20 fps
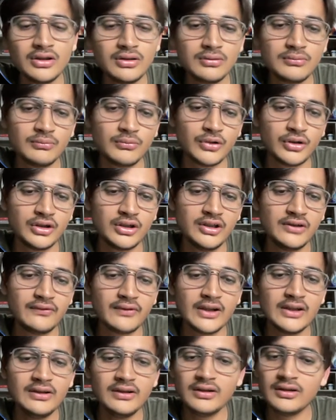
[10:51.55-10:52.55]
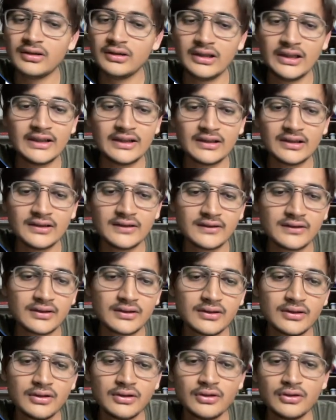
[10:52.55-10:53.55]
modified linked list.
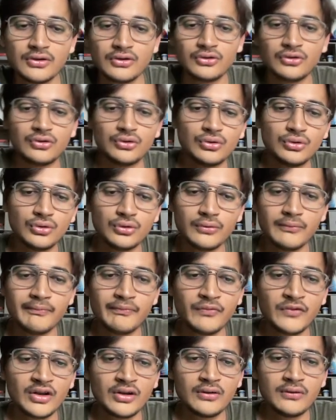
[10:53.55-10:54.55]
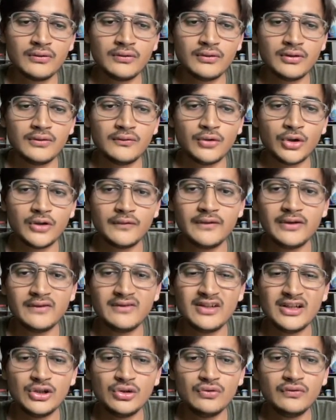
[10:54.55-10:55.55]
So what we
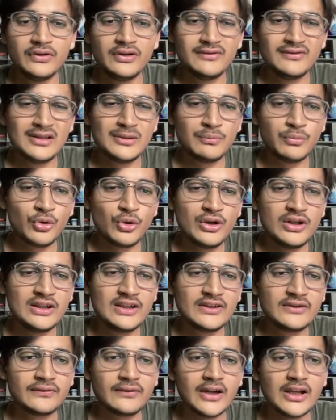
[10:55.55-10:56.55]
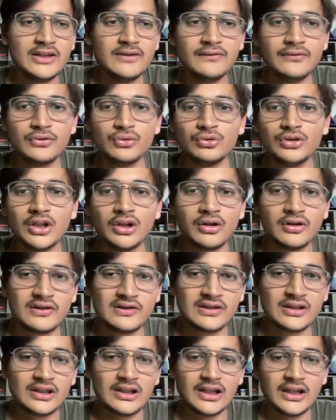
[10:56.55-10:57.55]
will do, we will point this 5 to the
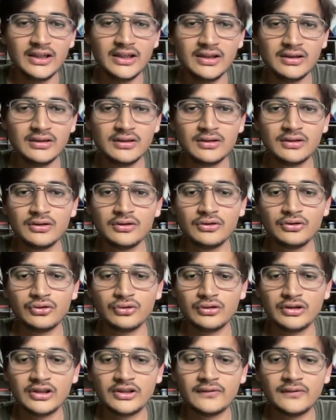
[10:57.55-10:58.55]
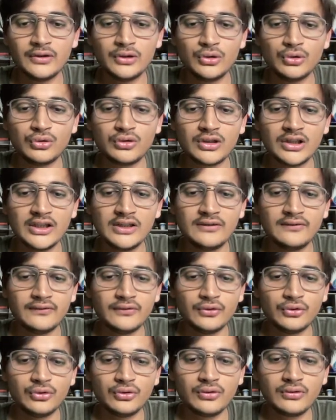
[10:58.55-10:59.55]
original head. So this will look like
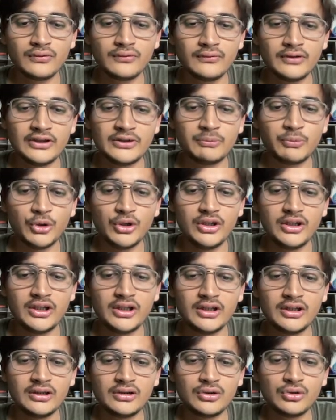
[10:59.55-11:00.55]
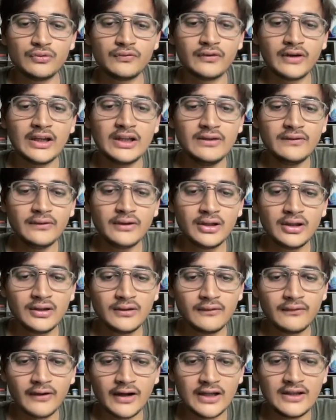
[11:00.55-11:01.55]
4 is pointing to 5,
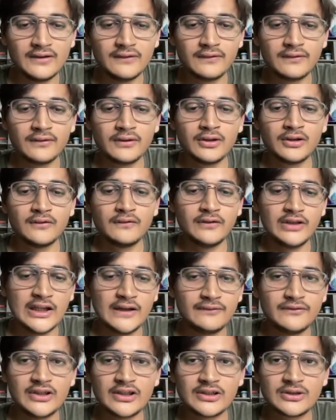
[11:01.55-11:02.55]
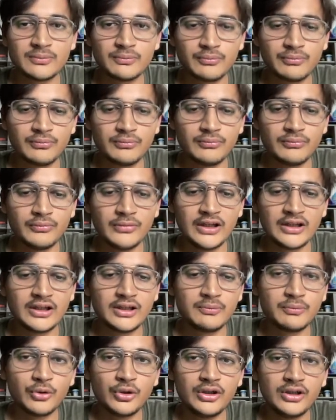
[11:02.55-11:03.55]
5 we have just make
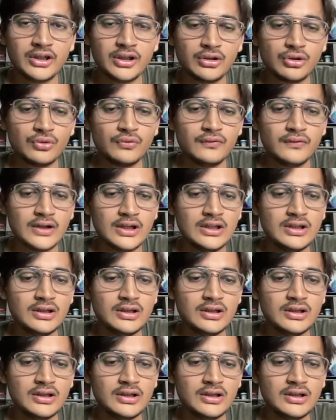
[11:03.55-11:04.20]
it pointed to 1,